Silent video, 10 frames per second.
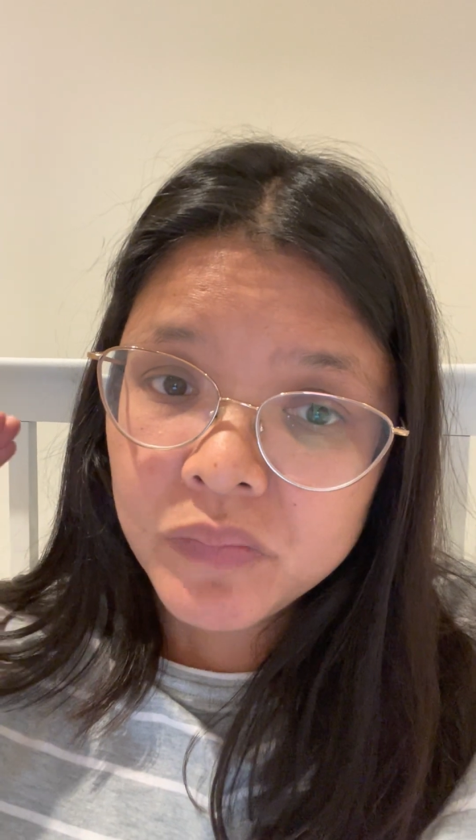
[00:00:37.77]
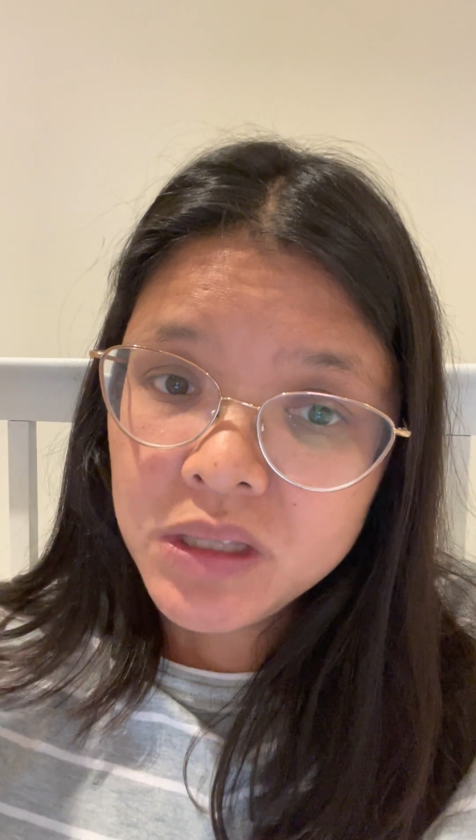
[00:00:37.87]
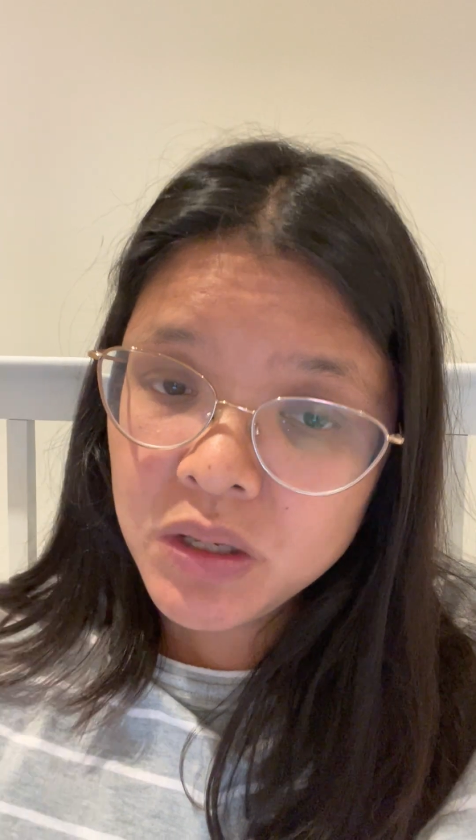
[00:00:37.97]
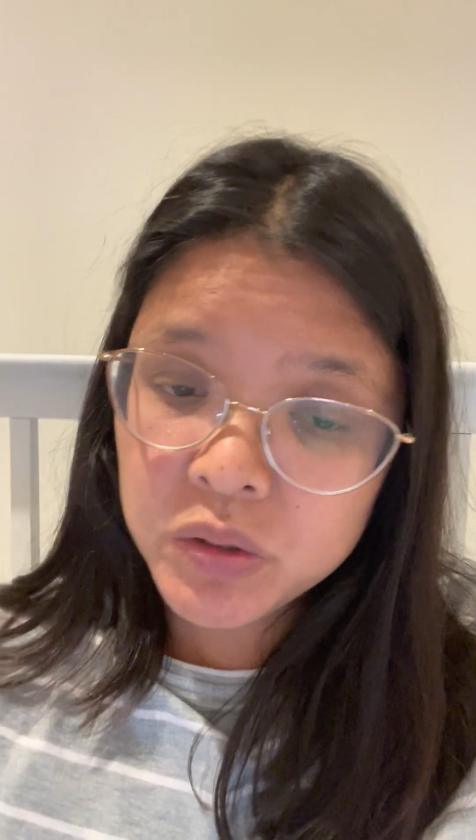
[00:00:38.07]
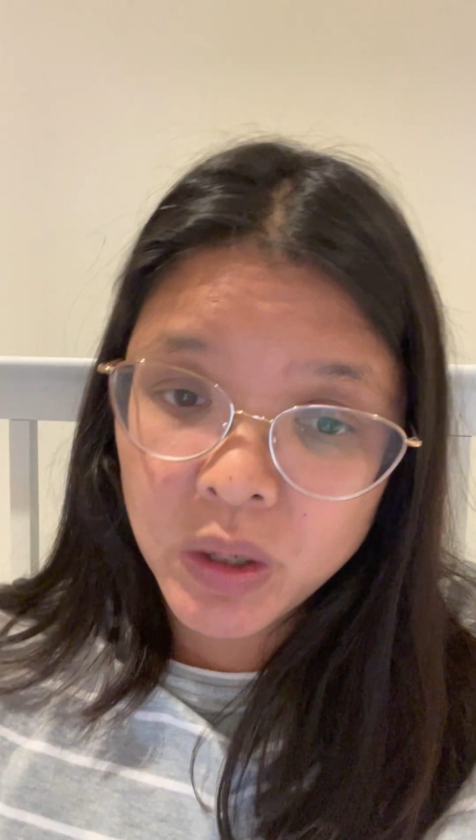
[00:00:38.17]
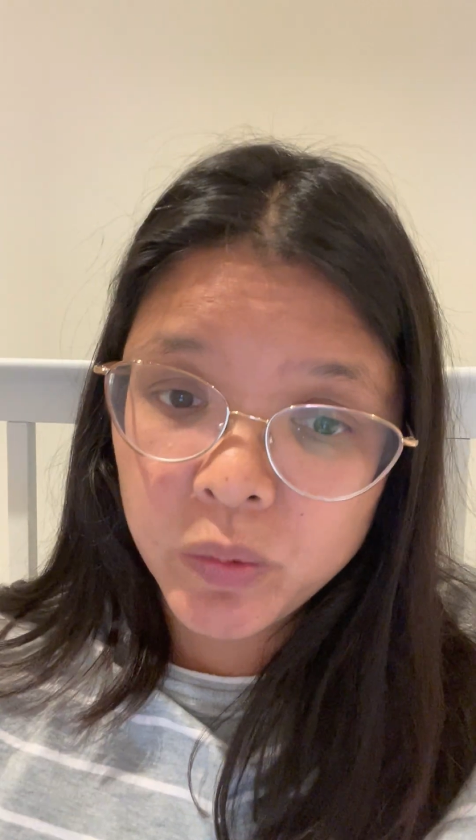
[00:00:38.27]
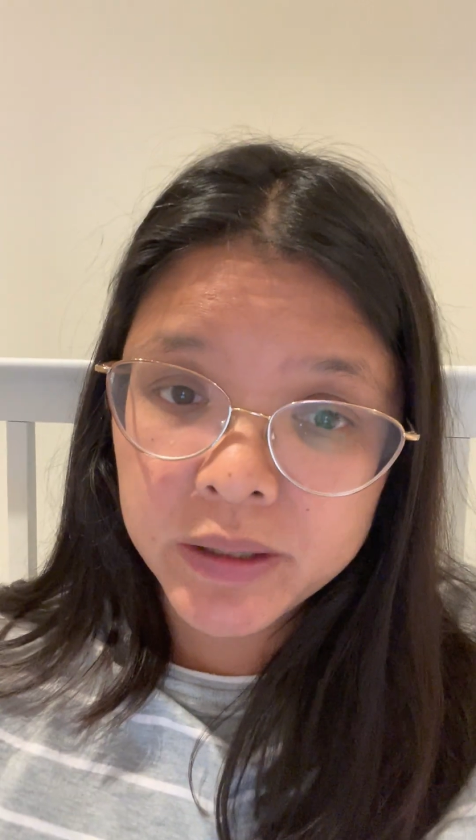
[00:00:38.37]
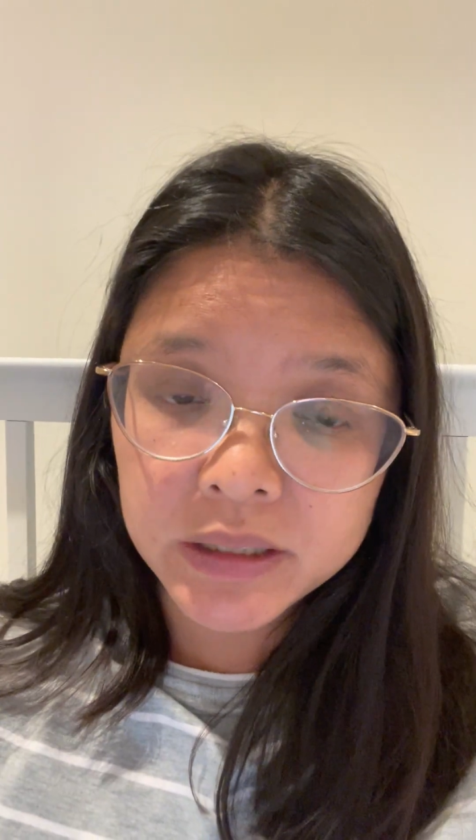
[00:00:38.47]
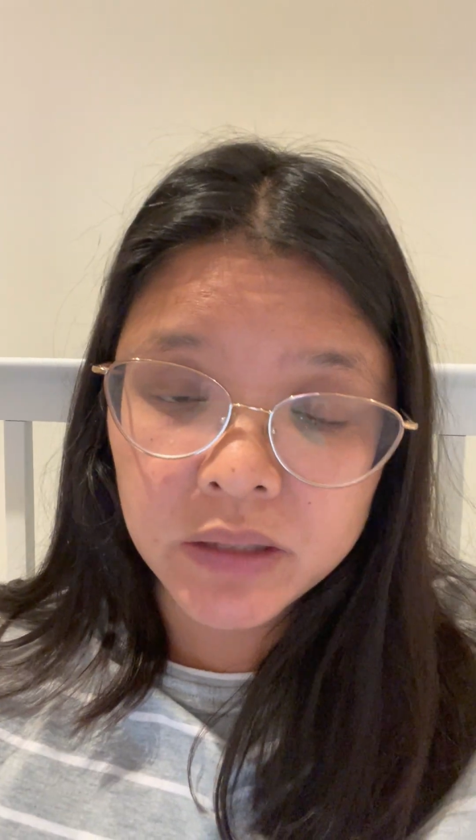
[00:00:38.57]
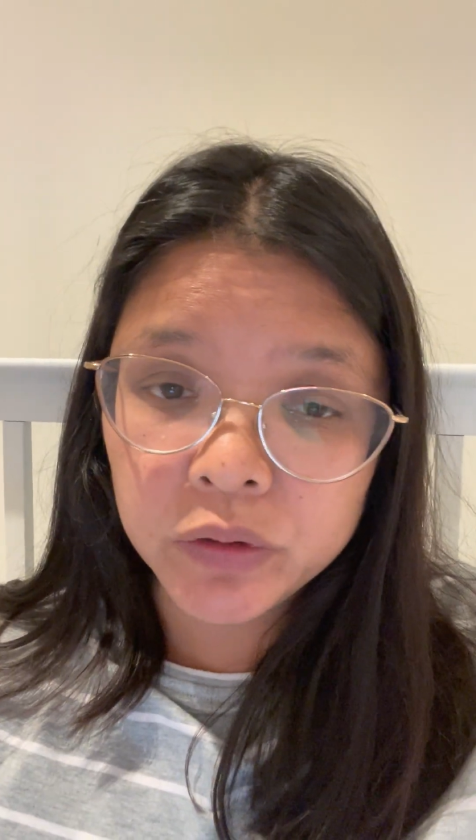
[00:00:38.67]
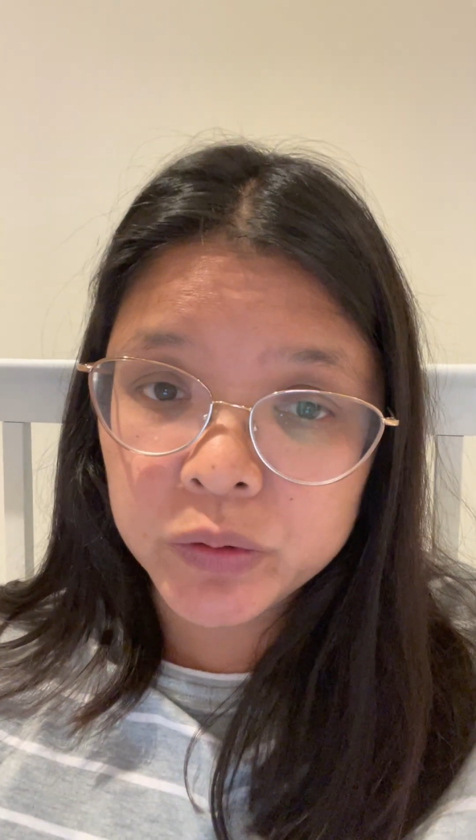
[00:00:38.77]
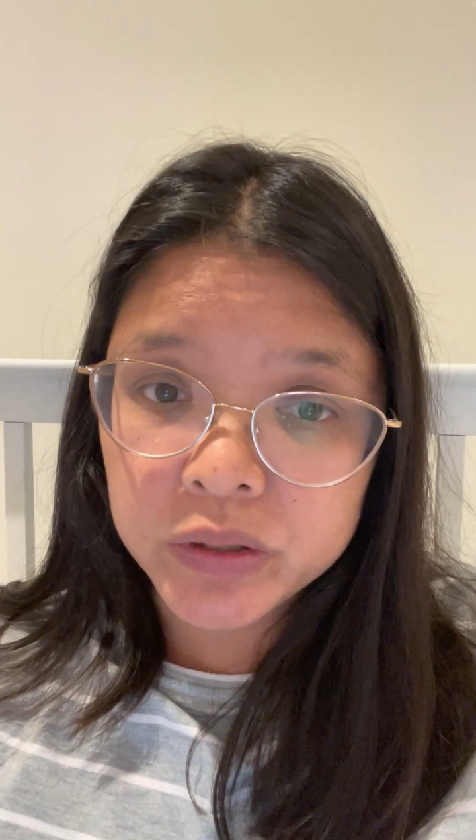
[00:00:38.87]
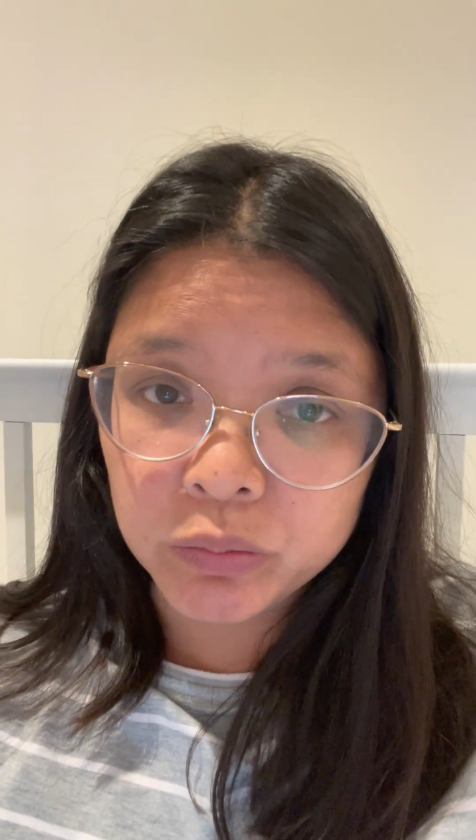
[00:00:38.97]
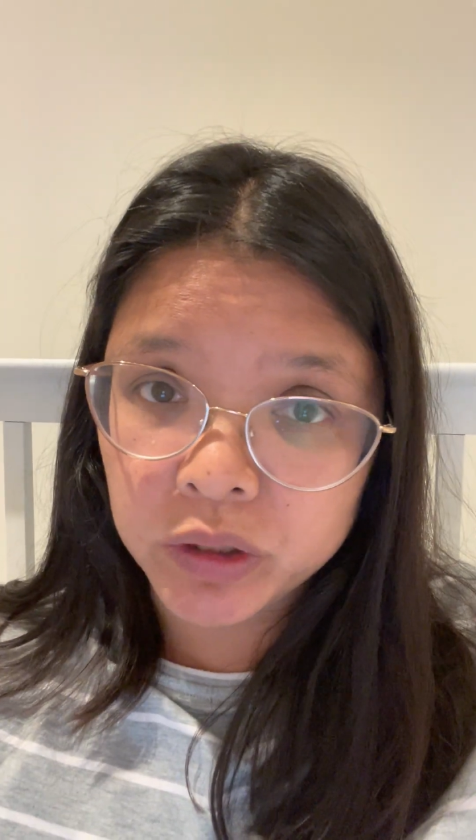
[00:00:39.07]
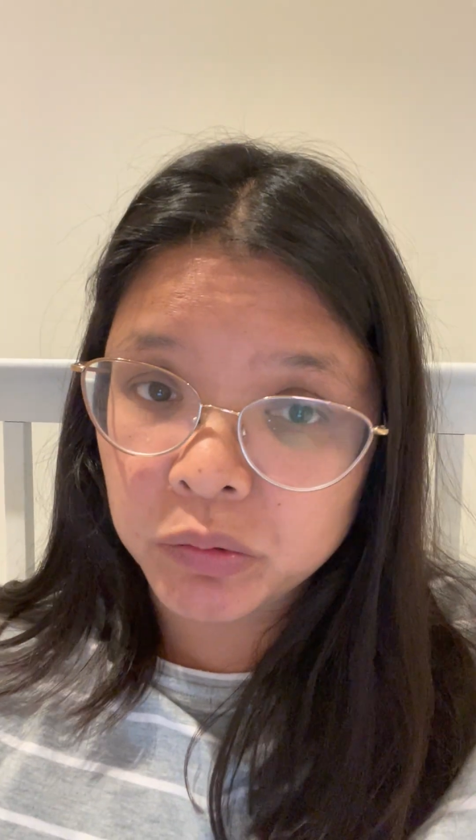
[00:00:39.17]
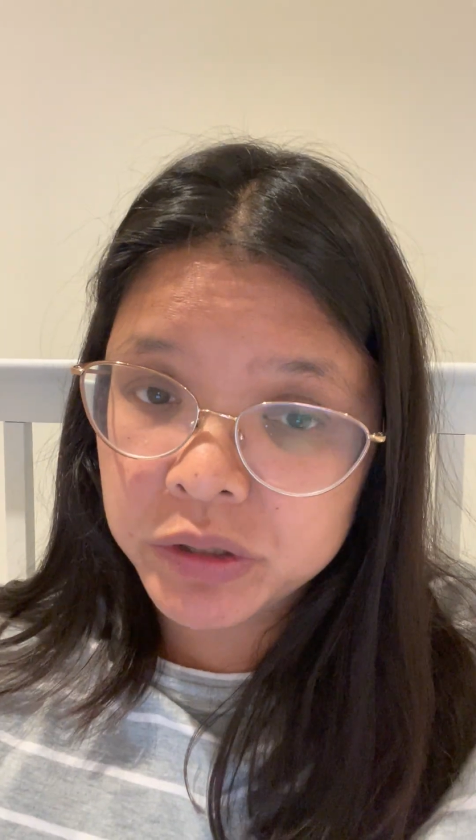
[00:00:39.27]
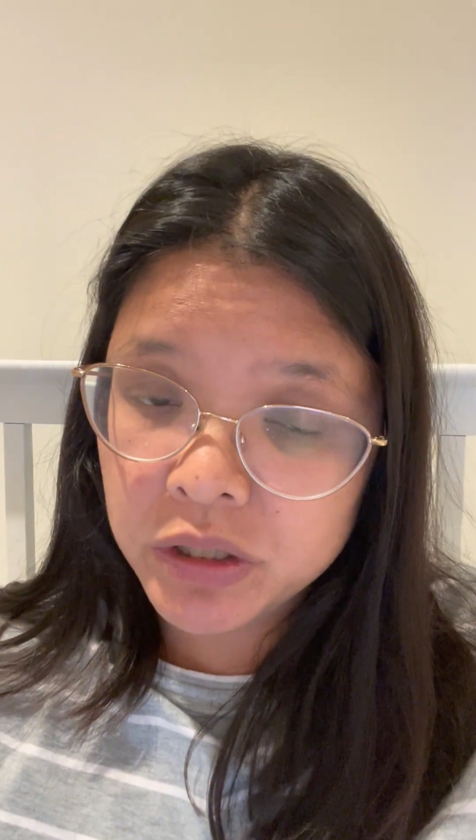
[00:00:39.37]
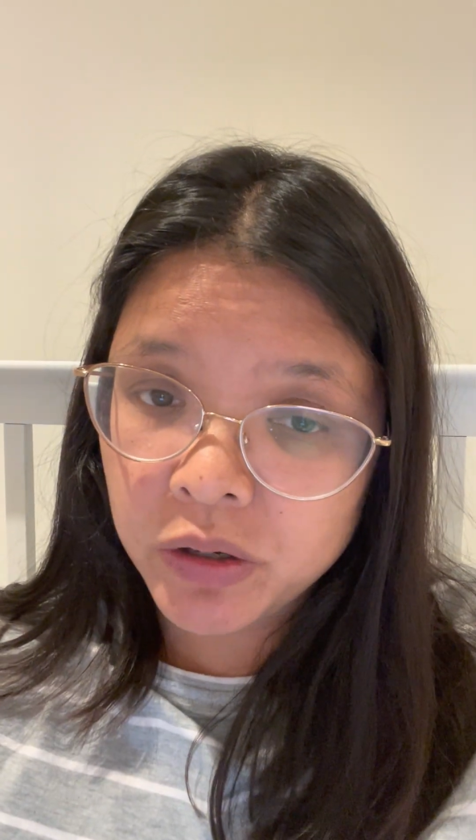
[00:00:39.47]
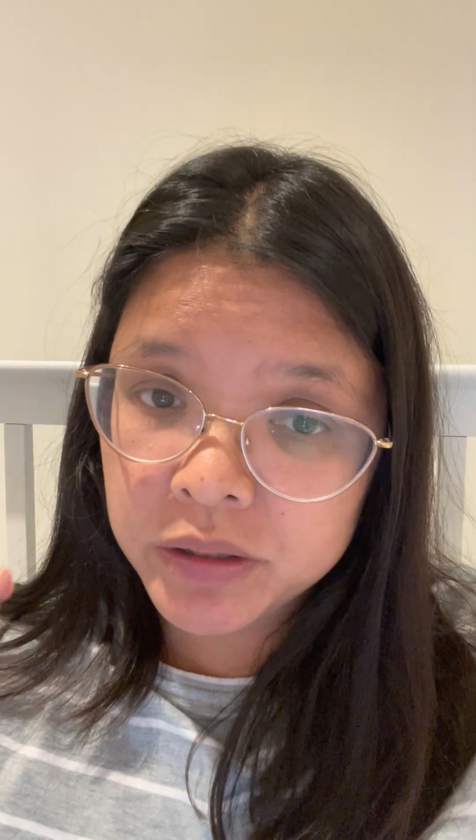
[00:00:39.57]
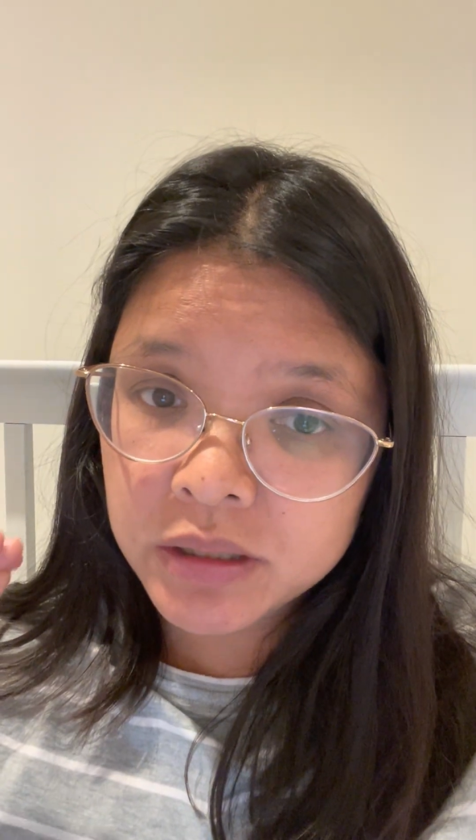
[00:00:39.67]
So I wanted to give you some real
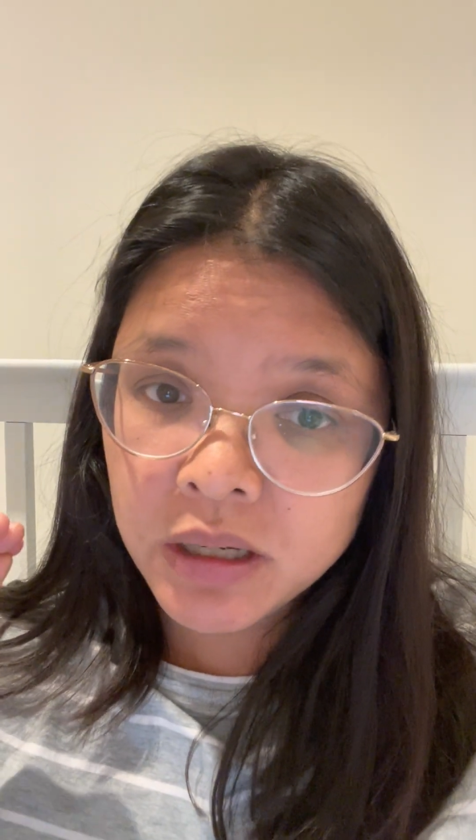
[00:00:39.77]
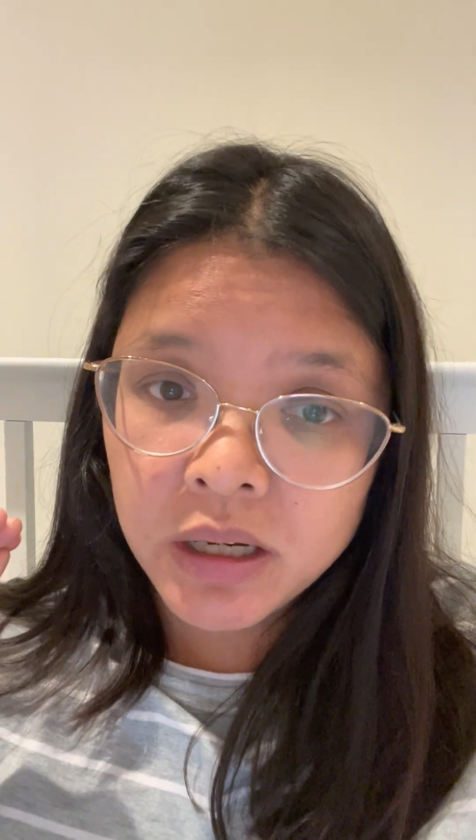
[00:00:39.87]
results.